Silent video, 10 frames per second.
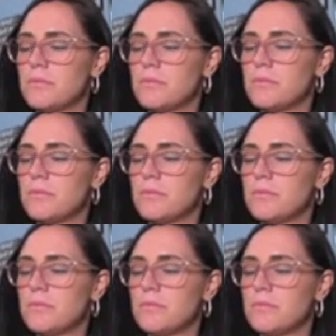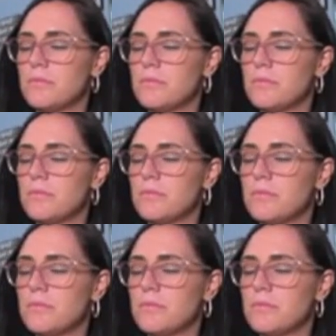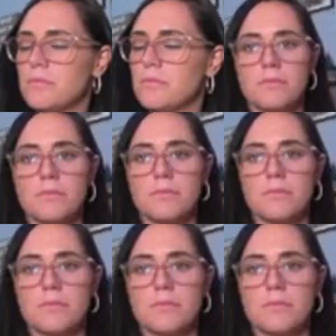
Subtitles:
(silent)